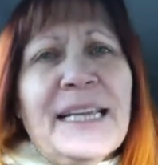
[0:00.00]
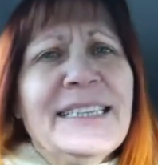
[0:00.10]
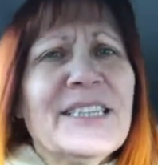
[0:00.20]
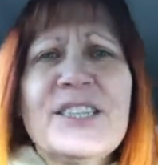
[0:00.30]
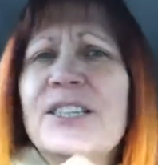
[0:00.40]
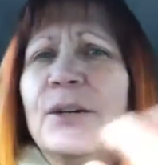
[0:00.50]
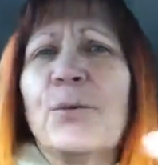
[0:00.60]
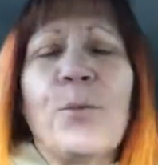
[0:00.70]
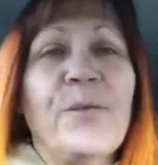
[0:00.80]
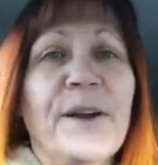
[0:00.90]
And this is a
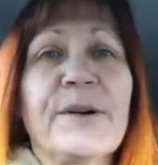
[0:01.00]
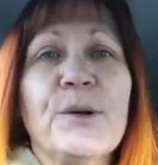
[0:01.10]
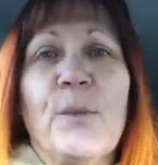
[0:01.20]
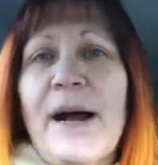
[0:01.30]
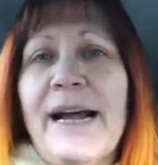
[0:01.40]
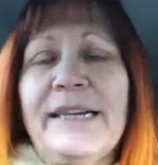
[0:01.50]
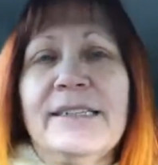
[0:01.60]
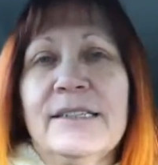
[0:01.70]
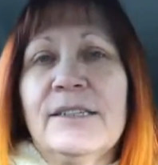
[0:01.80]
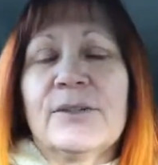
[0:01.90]
very
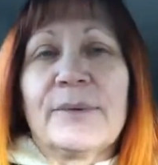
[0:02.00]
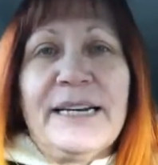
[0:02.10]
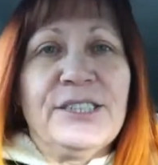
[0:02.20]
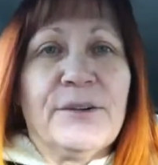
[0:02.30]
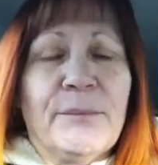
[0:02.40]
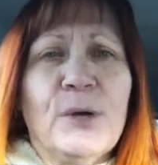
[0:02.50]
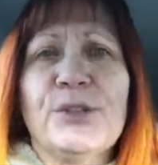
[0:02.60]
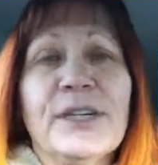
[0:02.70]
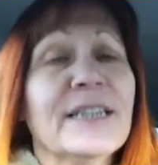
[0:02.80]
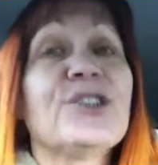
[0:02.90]
wide range of
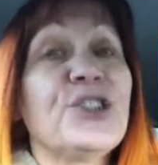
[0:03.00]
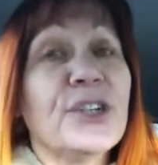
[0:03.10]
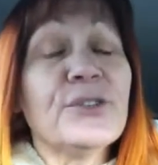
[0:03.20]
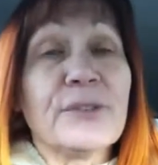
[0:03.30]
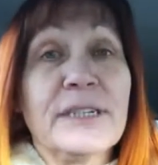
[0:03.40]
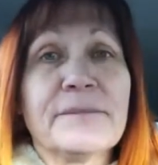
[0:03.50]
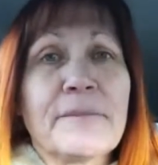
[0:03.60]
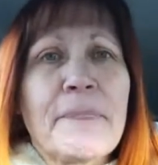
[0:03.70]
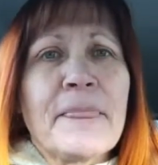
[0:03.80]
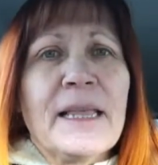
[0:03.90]
emotion. As children,